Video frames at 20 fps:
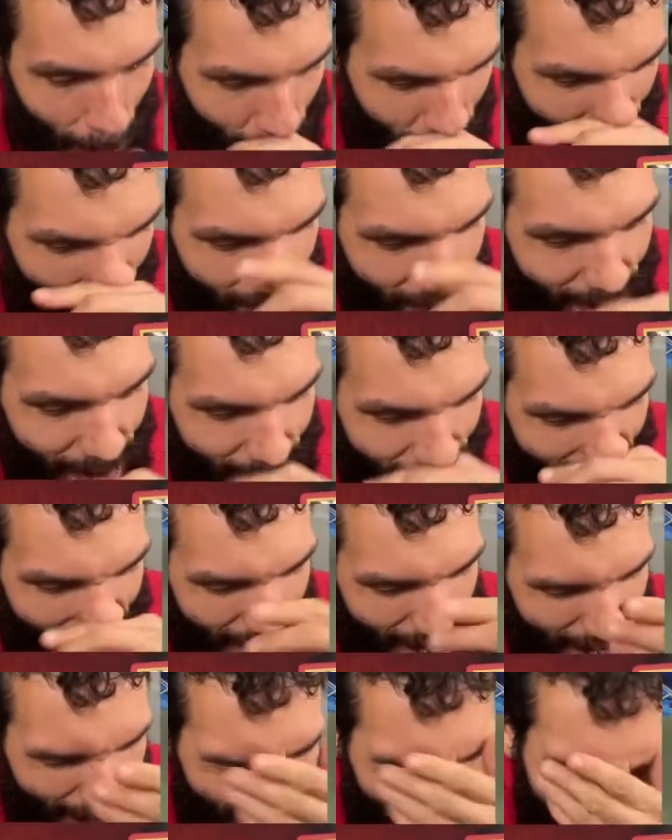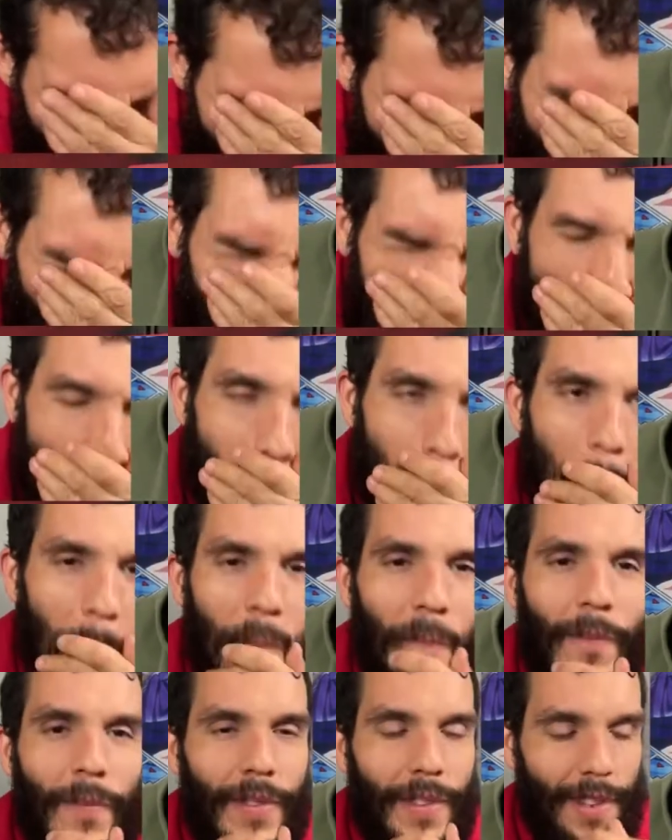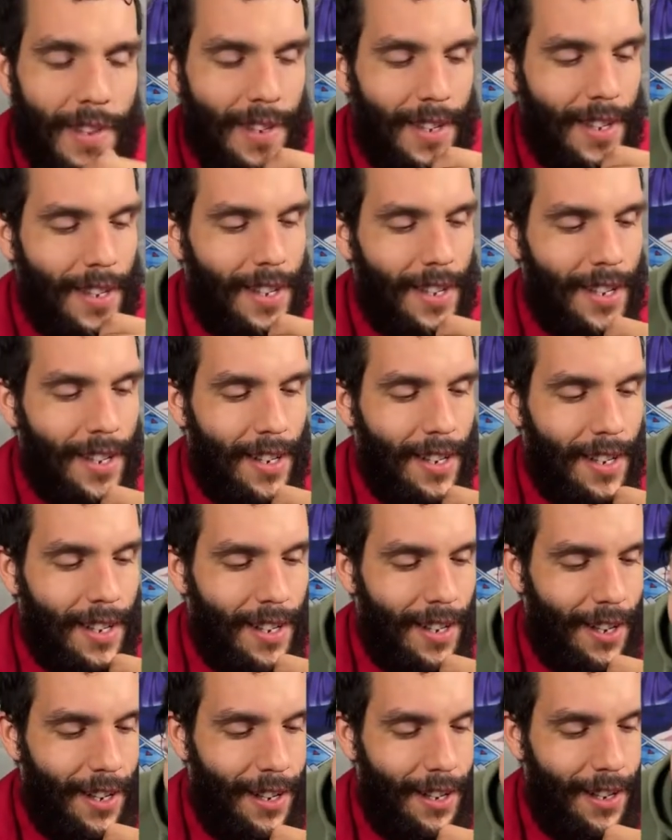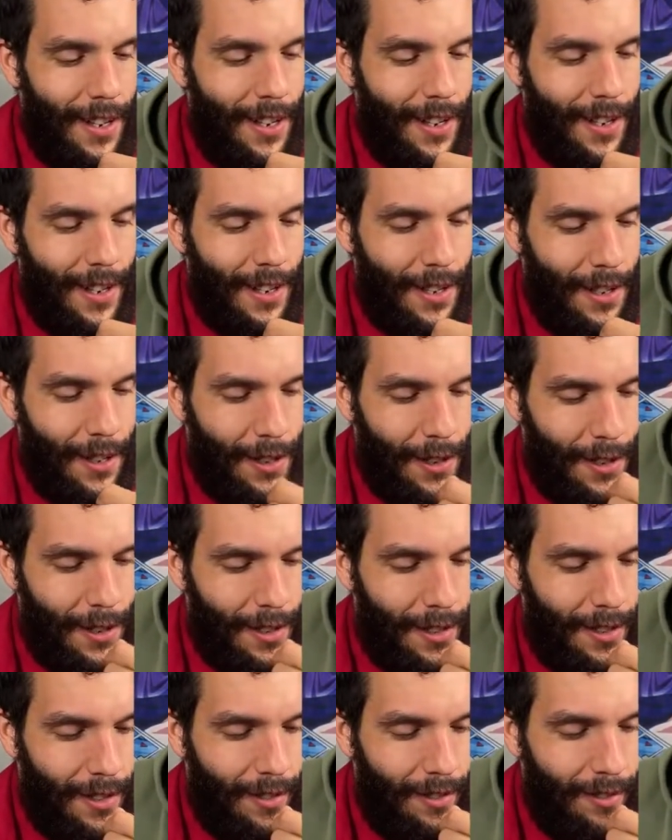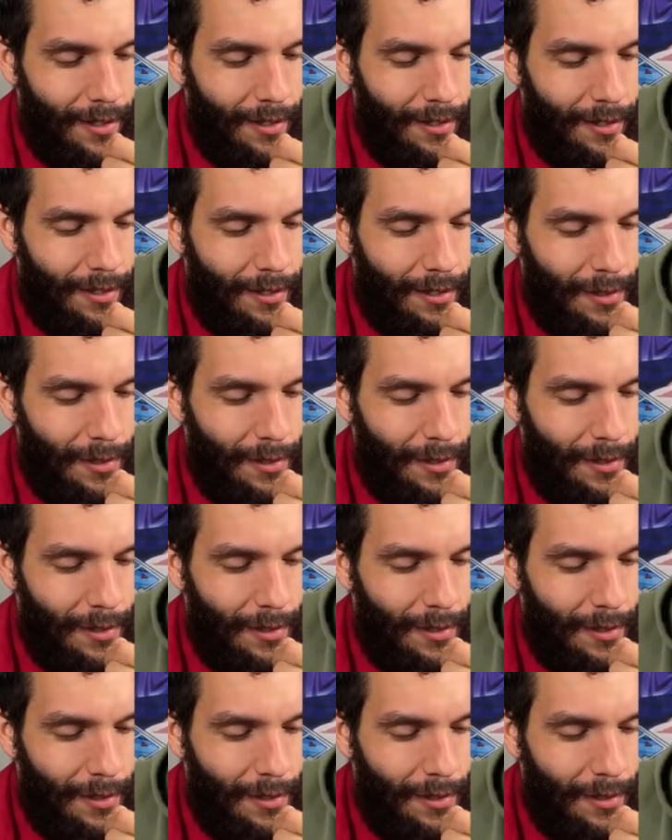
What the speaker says: The person shown says nothing.